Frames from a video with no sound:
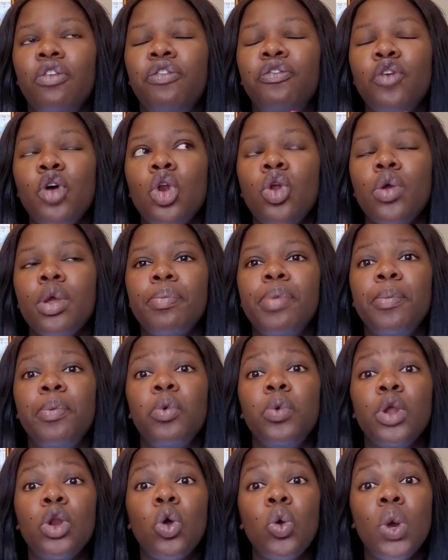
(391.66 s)
following
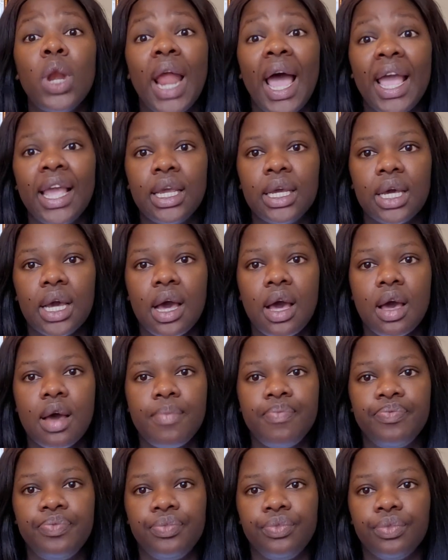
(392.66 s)
people we don't like
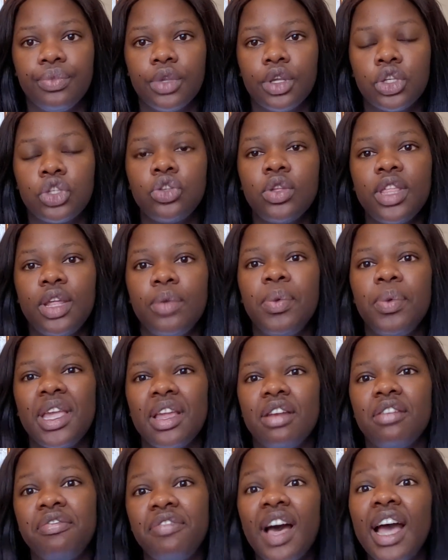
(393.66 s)
um, so that we
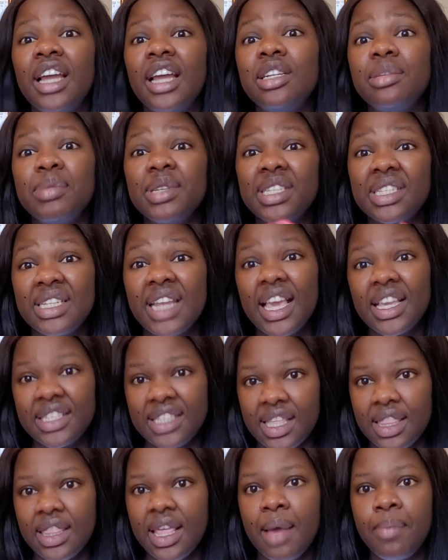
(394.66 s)
can find
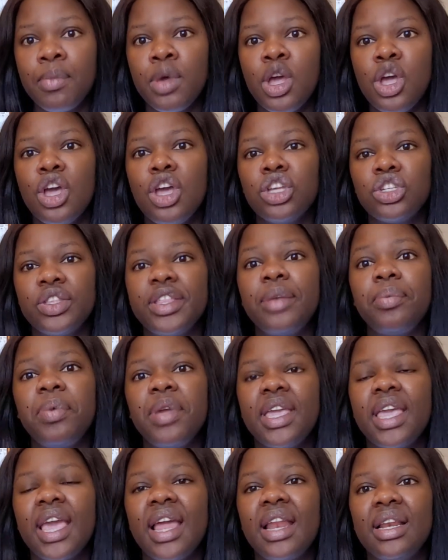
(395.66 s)
mistakes in them, so that
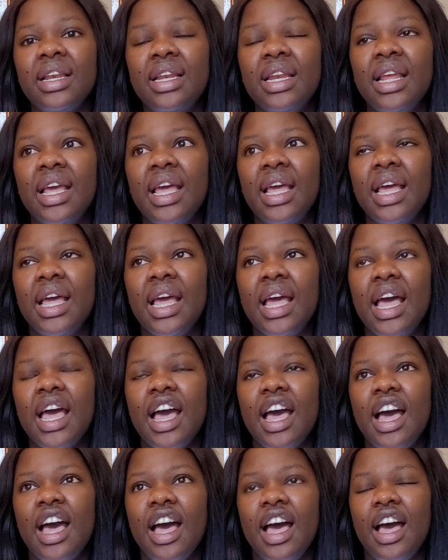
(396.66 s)
we can
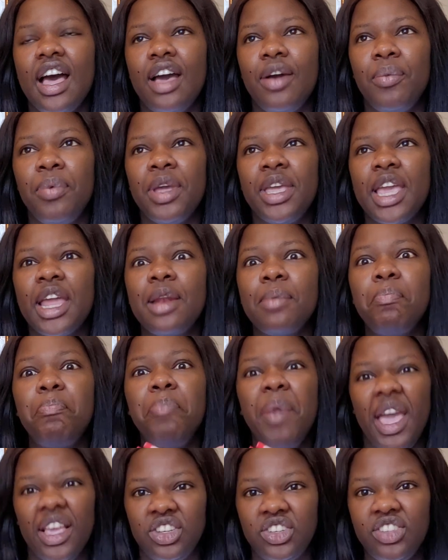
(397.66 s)
we can
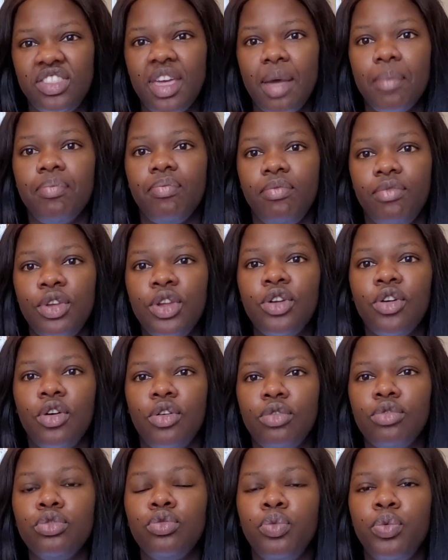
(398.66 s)
bash them you
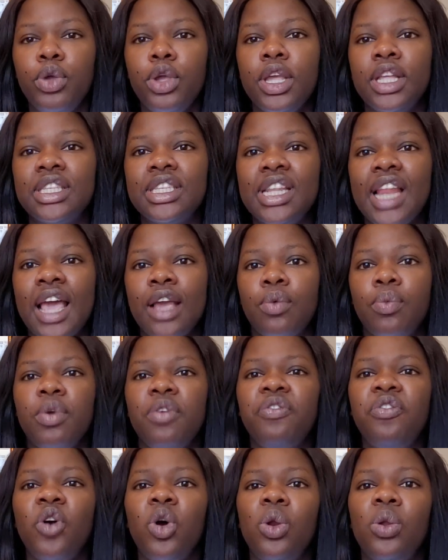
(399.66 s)
know it's like
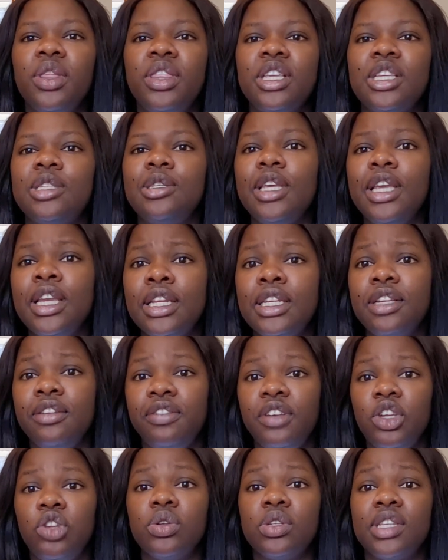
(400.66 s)
we follow these
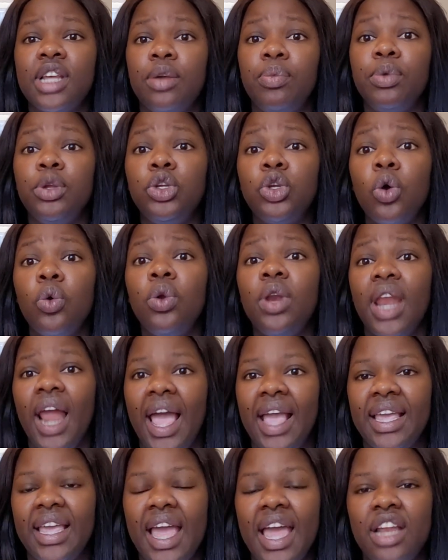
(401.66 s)
individuals that we don't
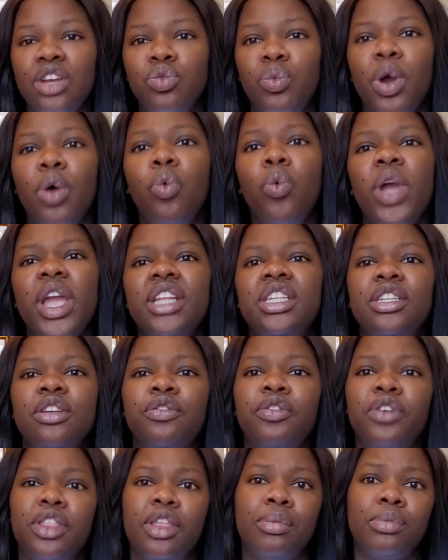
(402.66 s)
like and we're
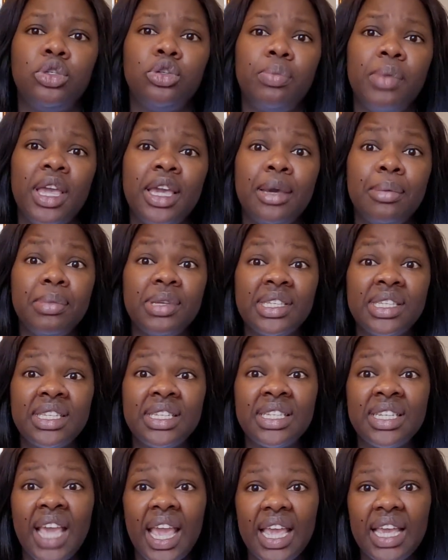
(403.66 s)
waiting for them to make a
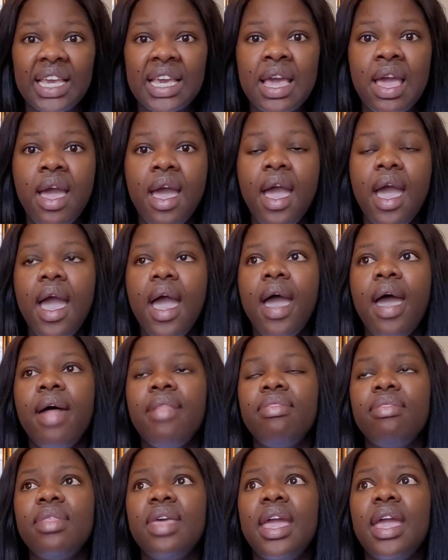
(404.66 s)
mistake
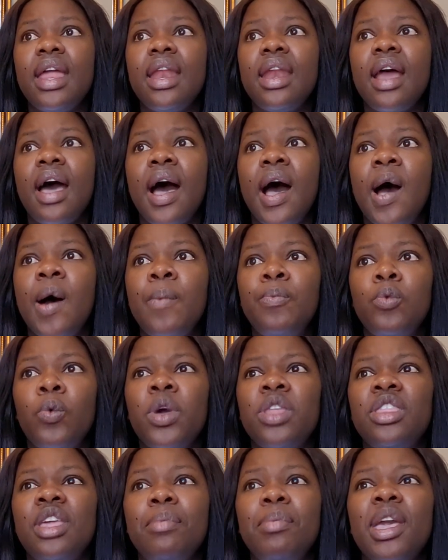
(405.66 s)
and then um,
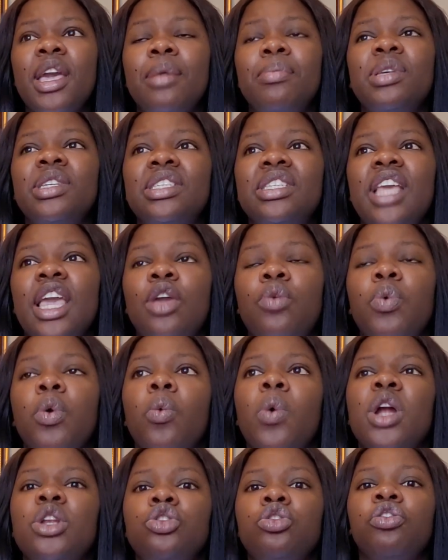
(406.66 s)
when they make a mistake we
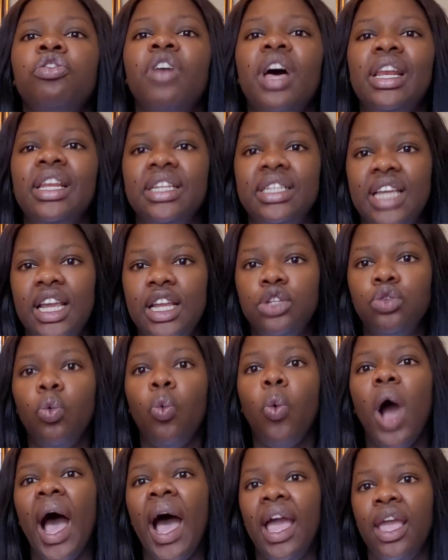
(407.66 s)
want to validate
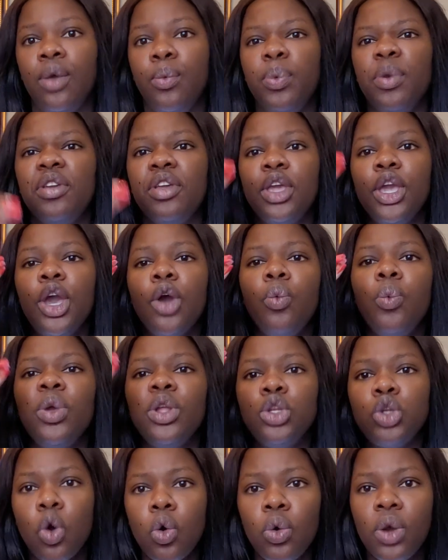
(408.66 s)
why we
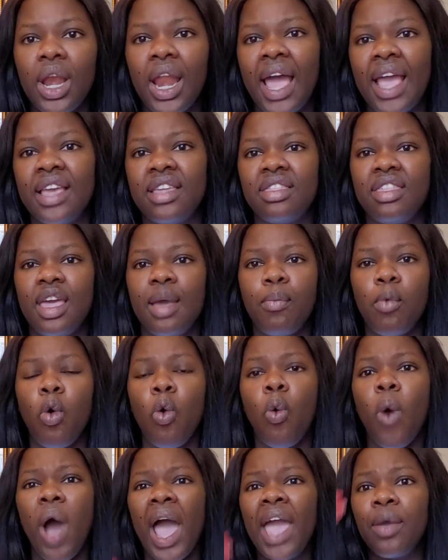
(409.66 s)
we don't like them
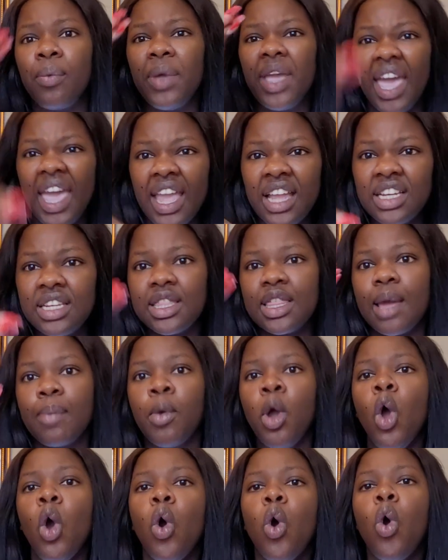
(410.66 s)
or why we hate
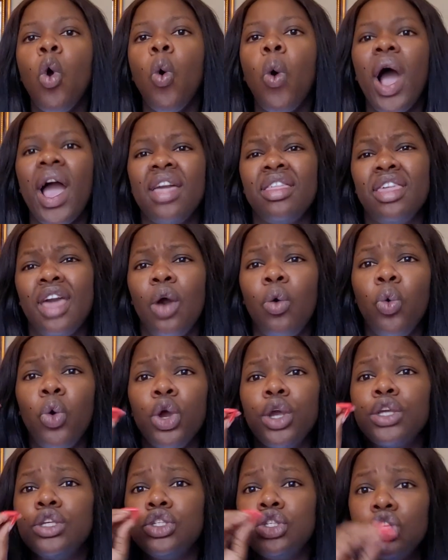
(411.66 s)
them or why their
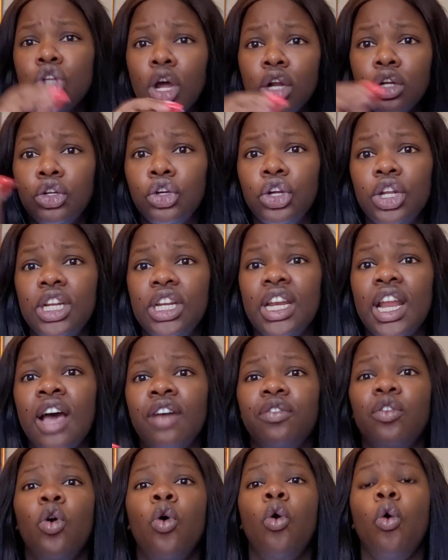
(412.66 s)
work is not good
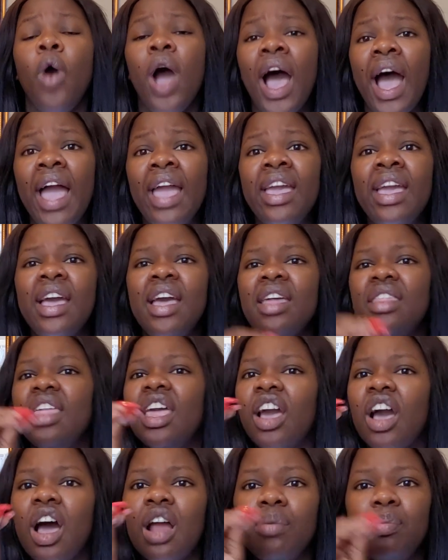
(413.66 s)
enough or why
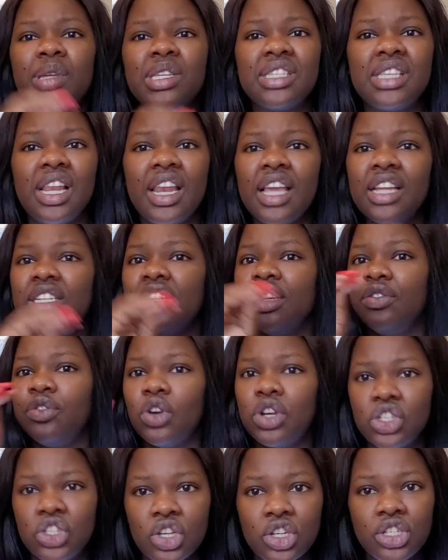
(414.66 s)
they can't be selected
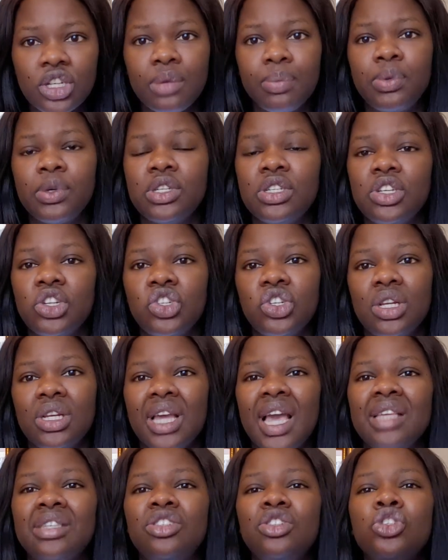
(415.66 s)
for a certain position
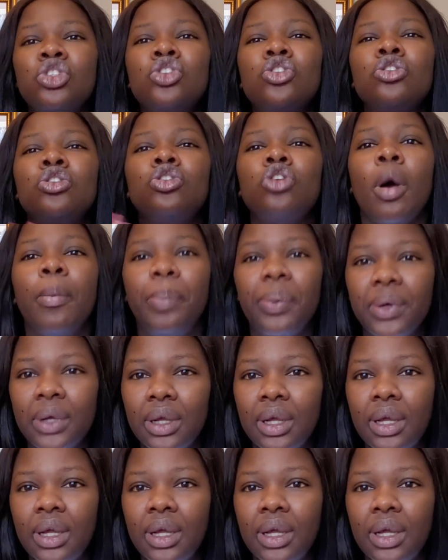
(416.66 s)
guys just stop